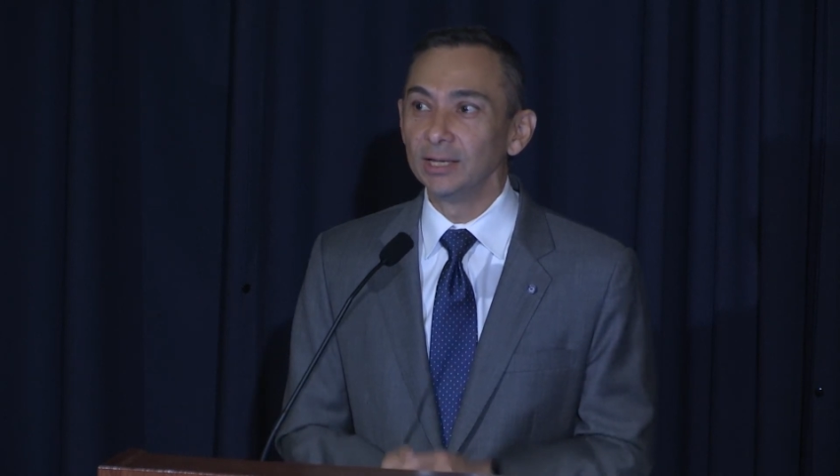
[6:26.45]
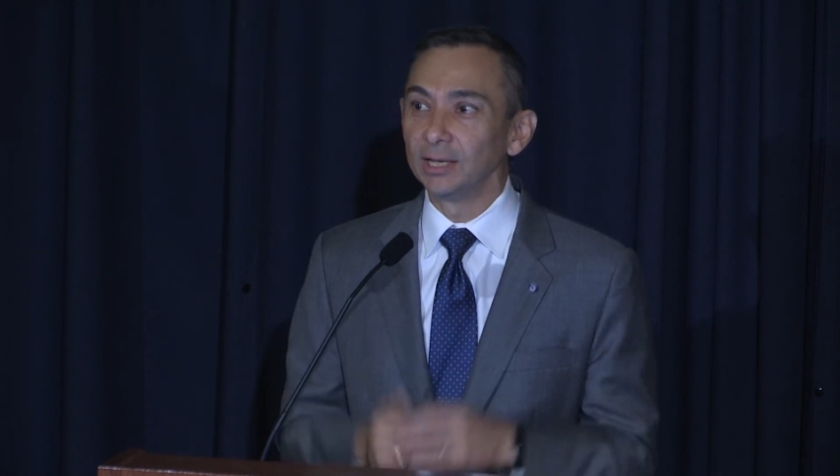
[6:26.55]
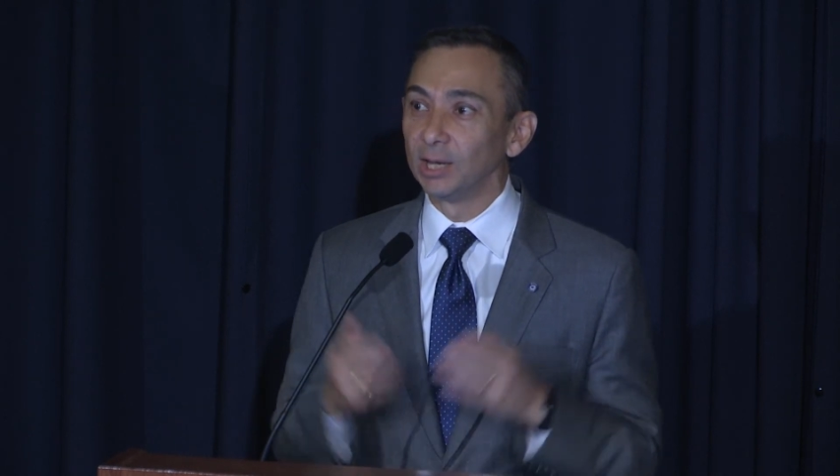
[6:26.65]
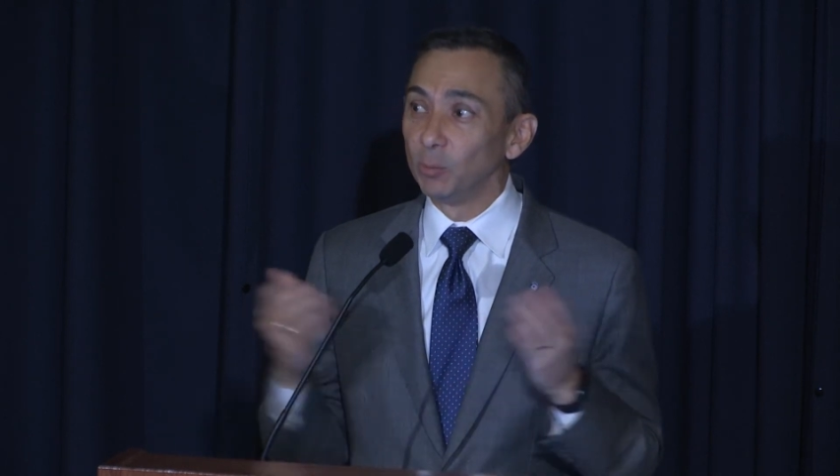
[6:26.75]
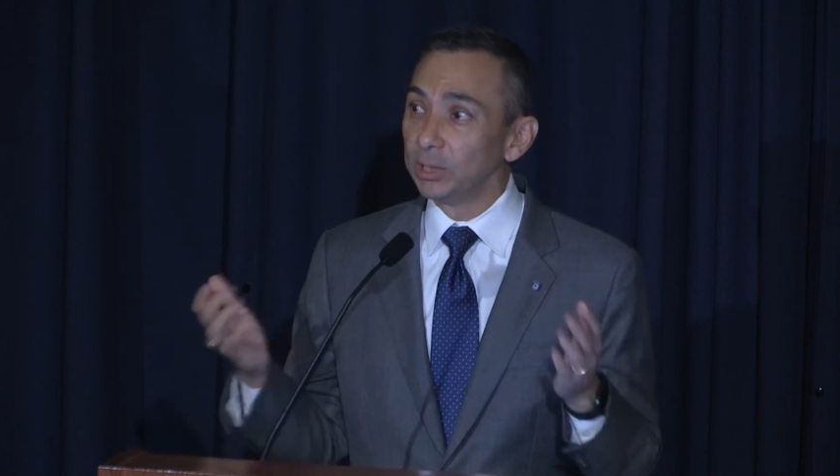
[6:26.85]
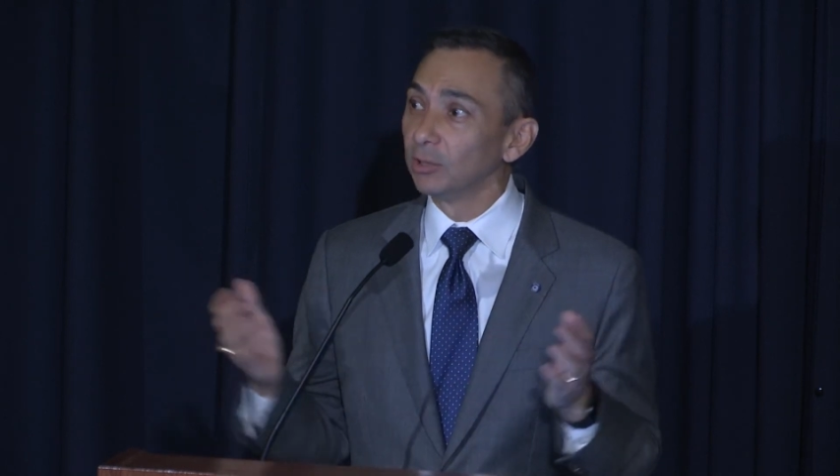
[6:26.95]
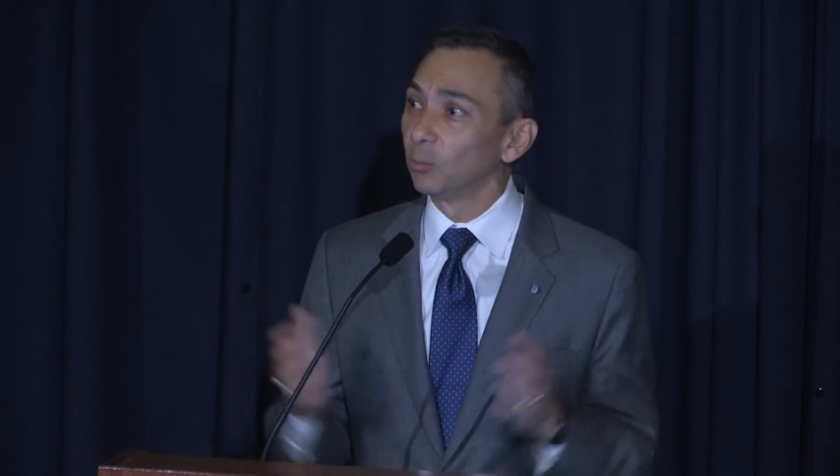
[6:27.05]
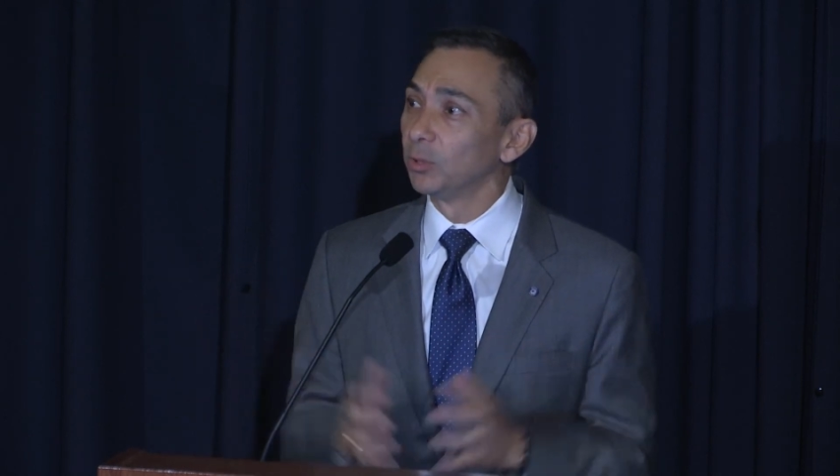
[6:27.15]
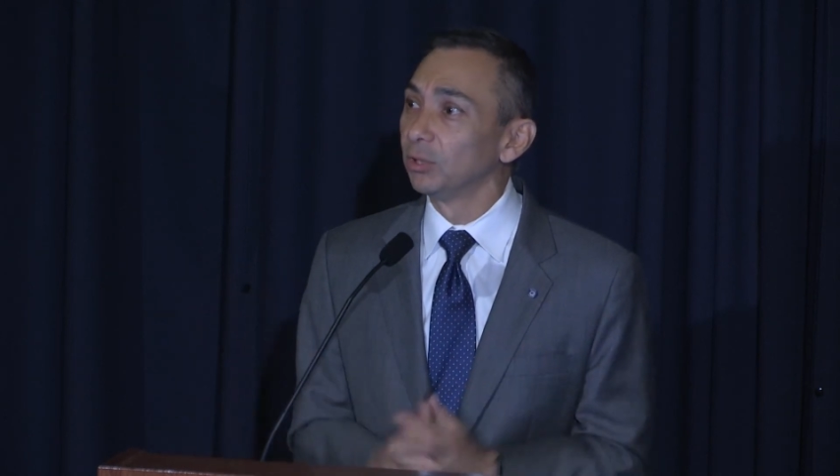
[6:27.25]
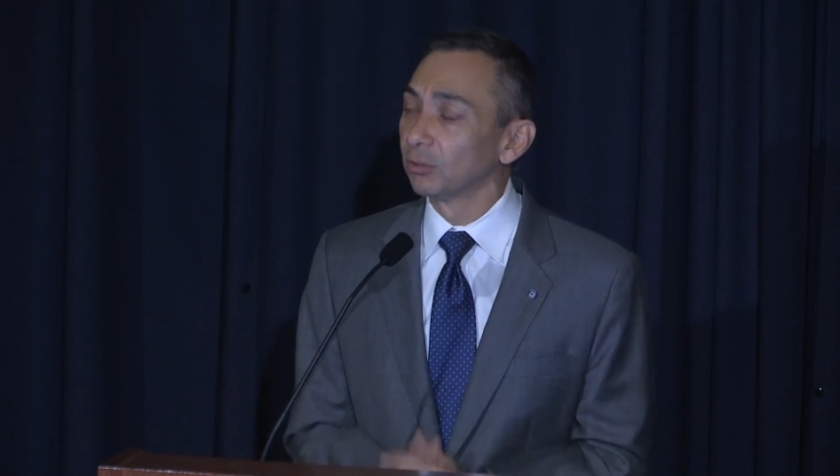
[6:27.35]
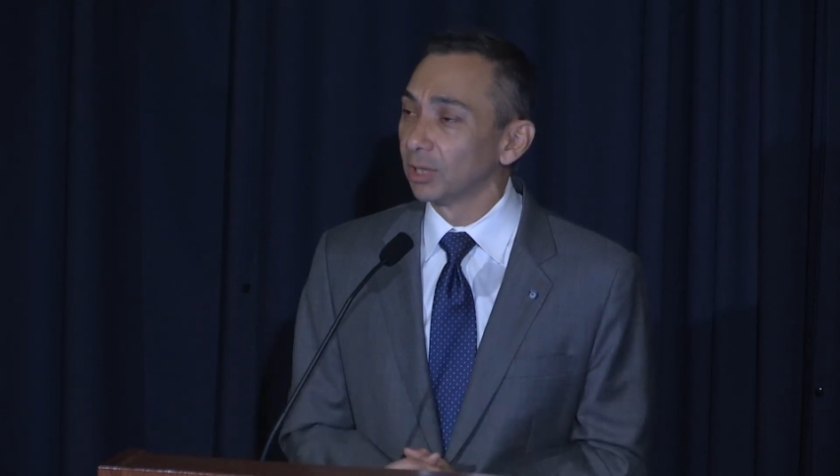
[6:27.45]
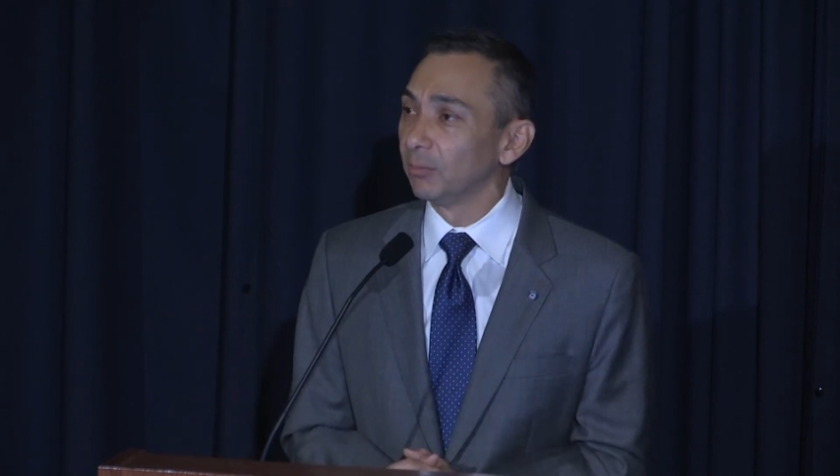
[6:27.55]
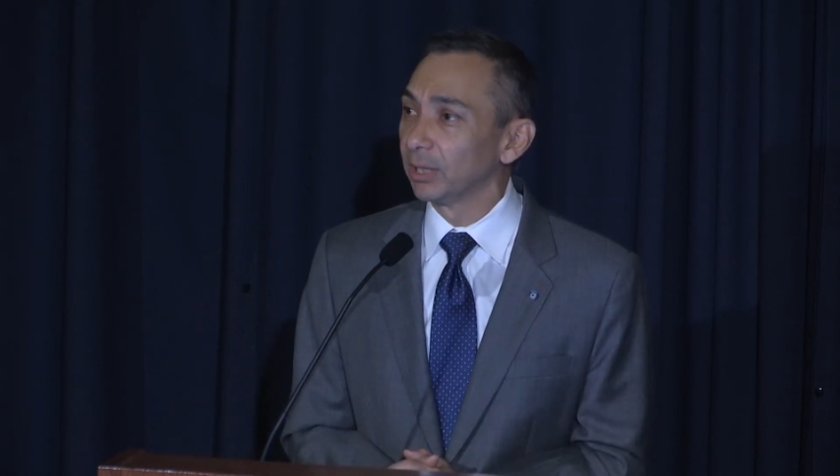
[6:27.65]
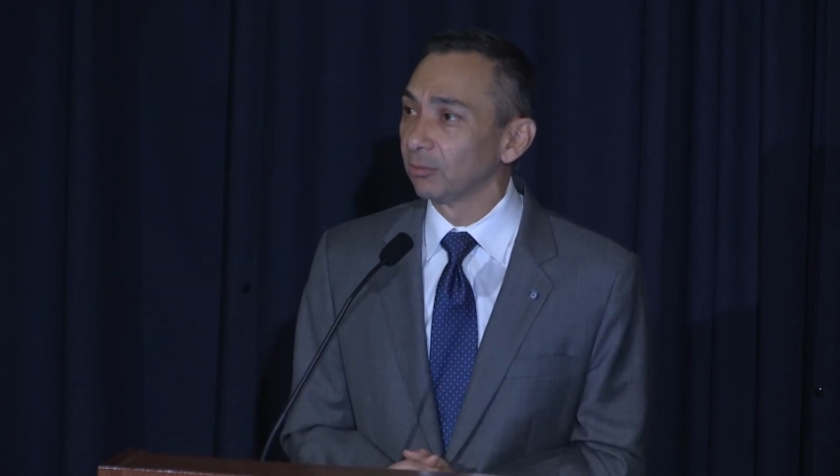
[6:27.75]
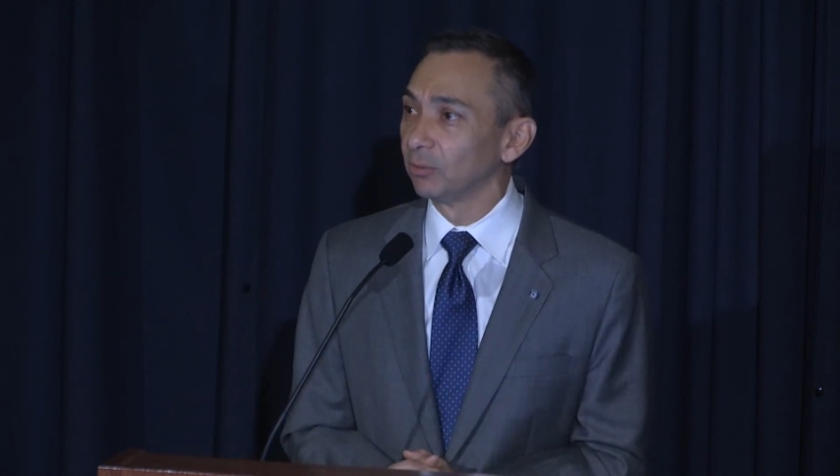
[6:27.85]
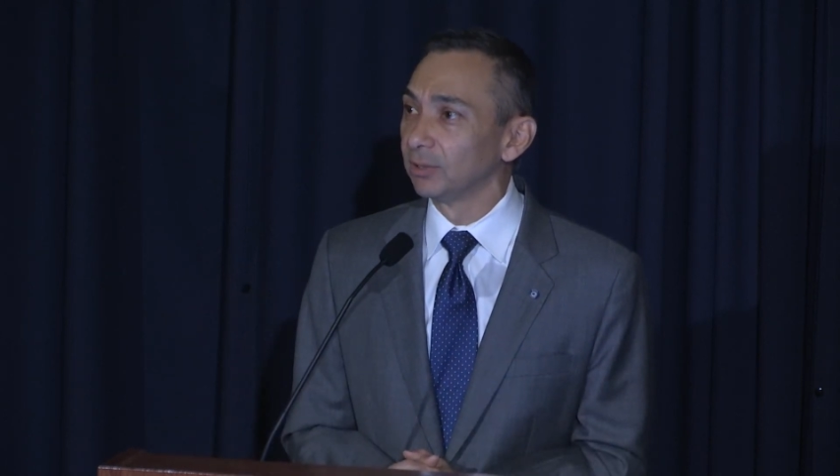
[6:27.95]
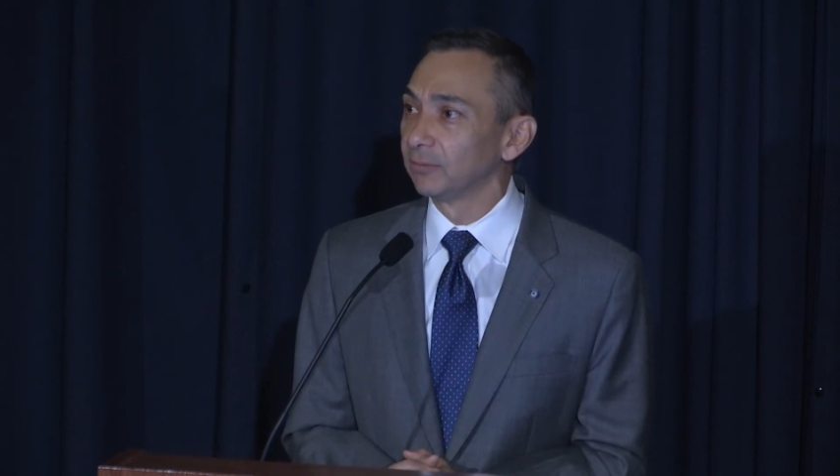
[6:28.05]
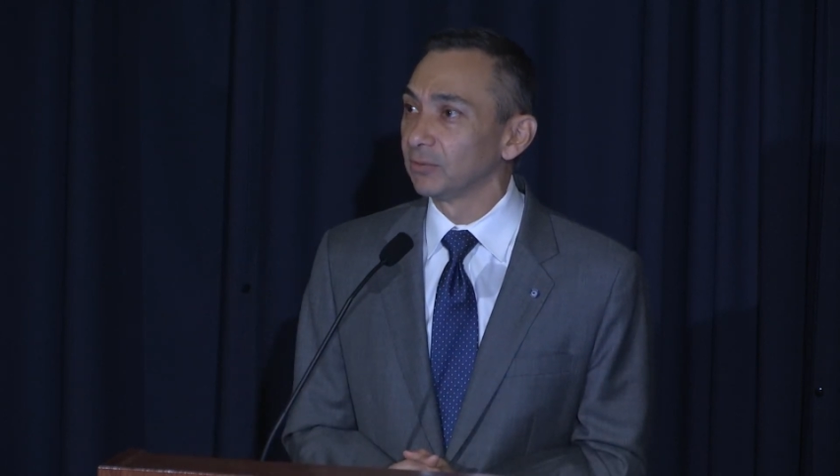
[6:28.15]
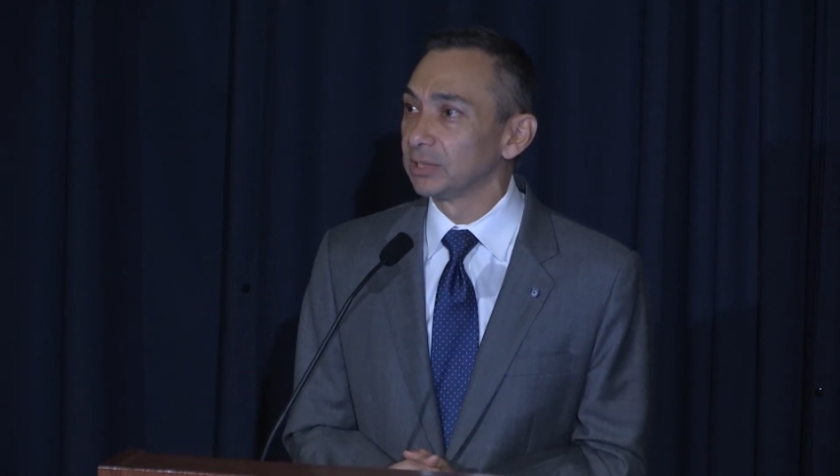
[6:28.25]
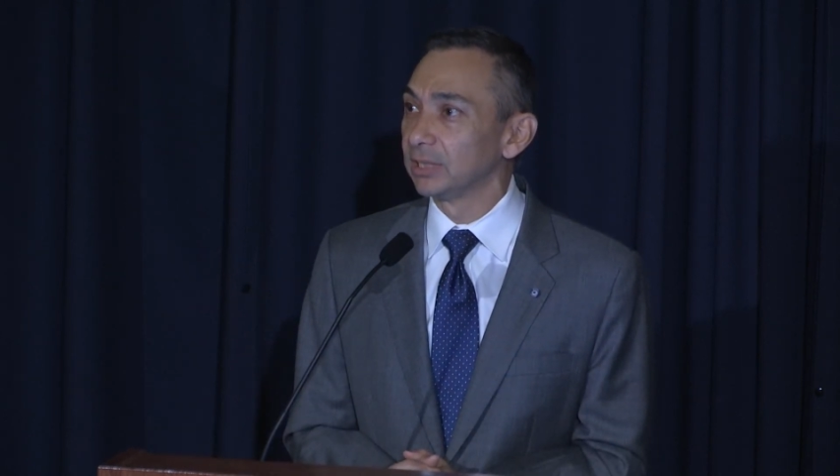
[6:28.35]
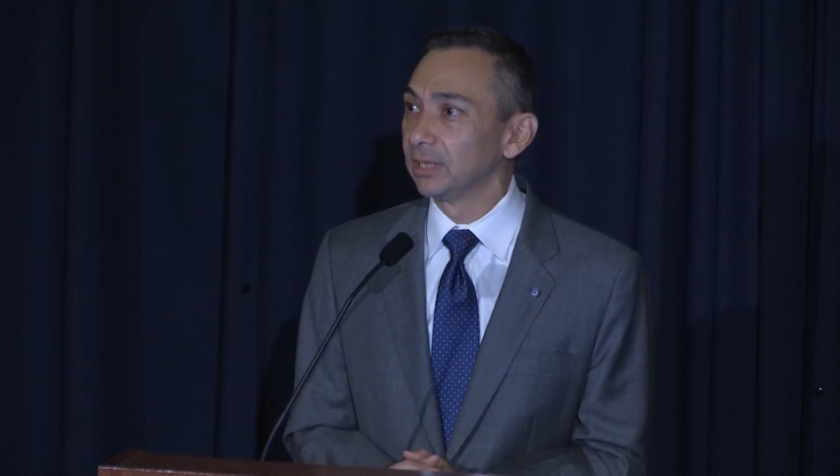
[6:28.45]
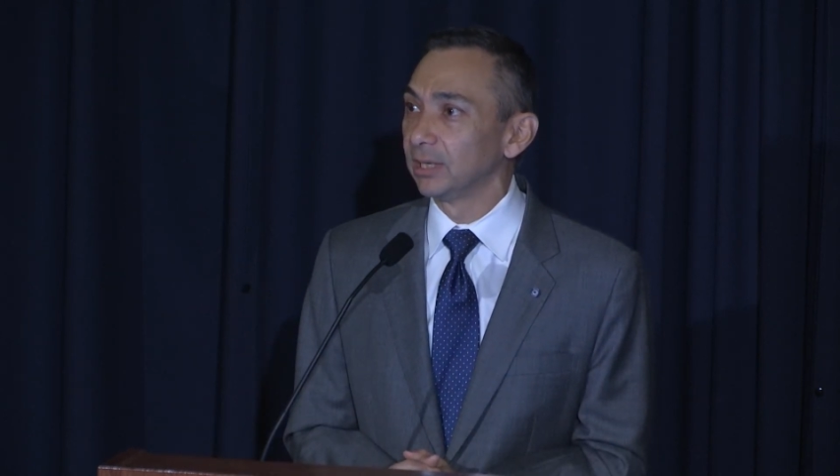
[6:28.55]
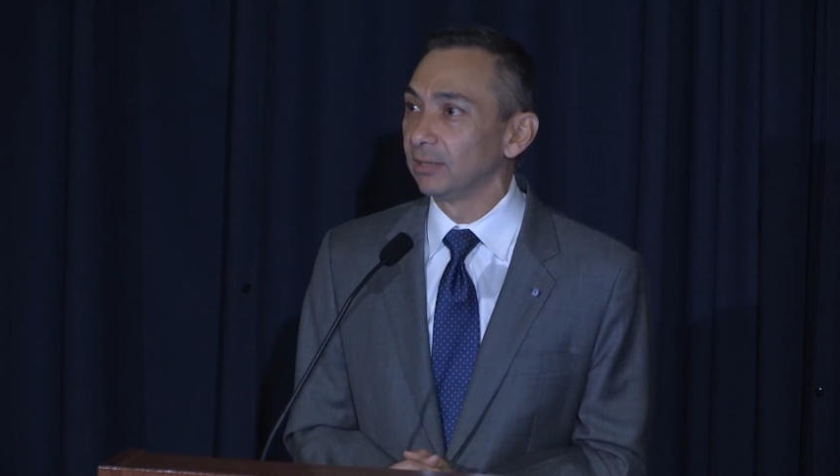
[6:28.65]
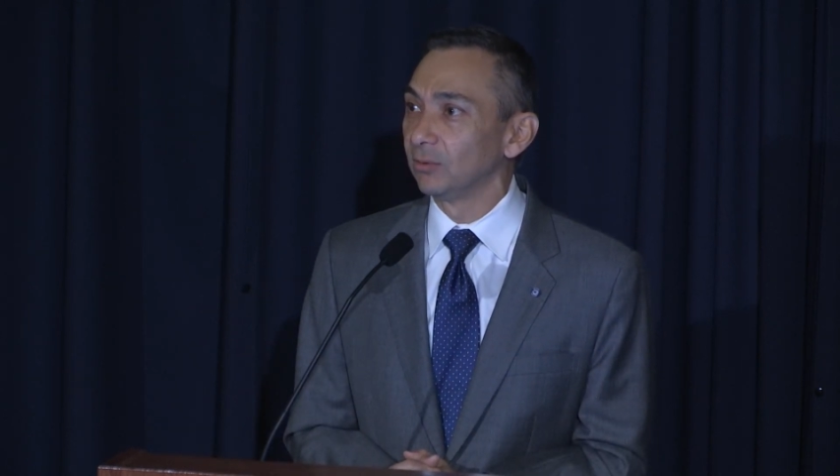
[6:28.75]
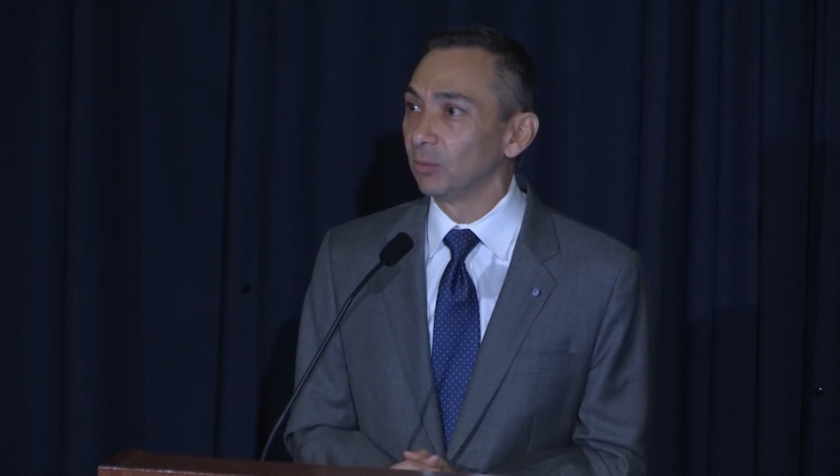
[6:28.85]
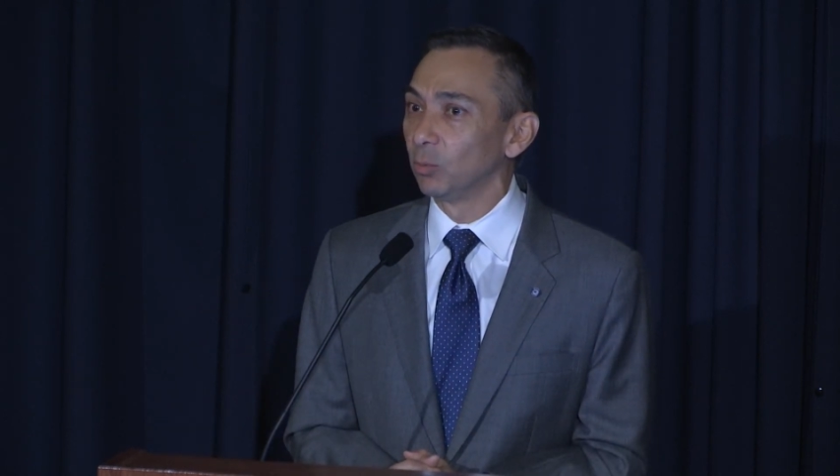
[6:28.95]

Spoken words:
And we know that we are going to make a real difference today in